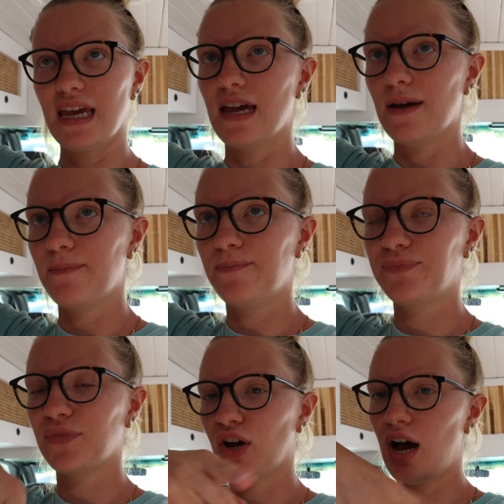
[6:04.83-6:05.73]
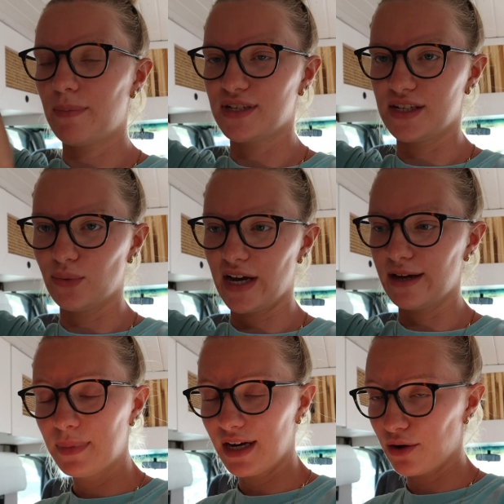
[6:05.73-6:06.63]
the opposite
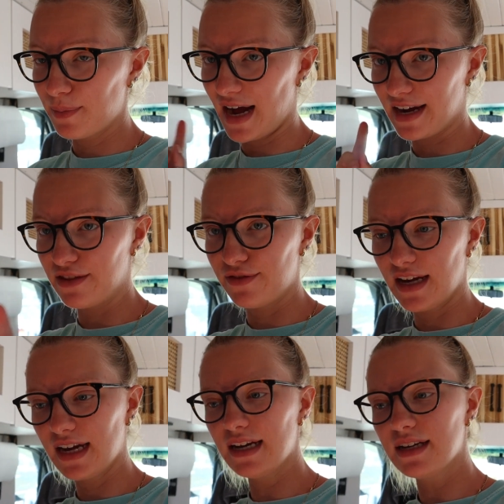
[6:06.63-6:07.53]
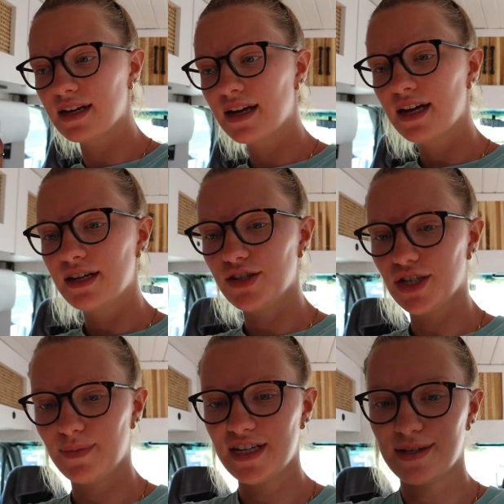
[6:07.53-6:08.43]
way. But now we're back in the van.
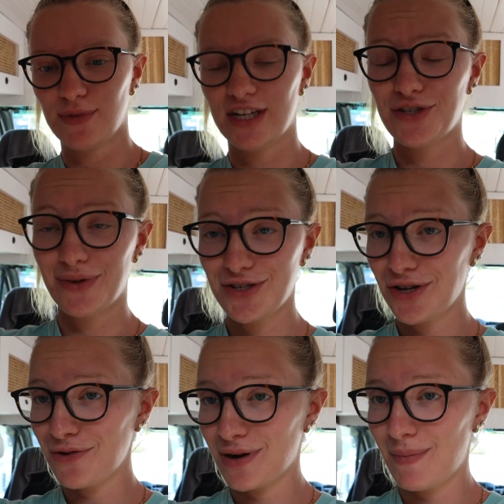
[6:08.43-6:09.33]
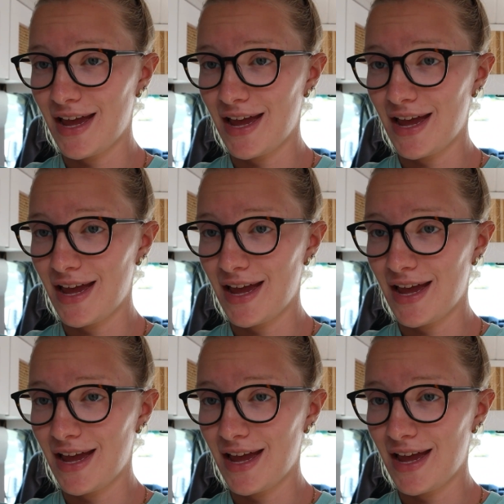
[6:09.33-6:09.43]
Just made some lunch. I want to show you what I